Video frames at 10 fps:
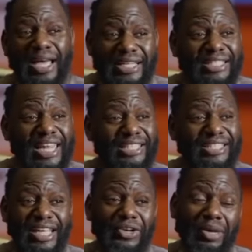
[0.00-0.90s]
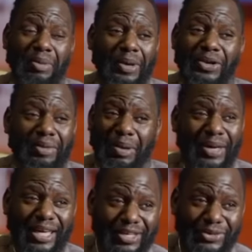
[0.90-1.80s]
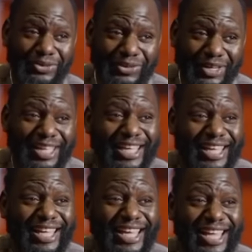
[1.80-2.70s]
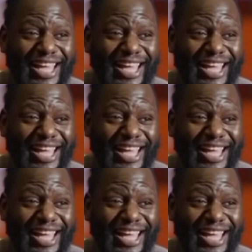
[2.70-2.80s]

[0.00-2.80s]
I did like this. I don't get papa, I don't get mama again. Mm.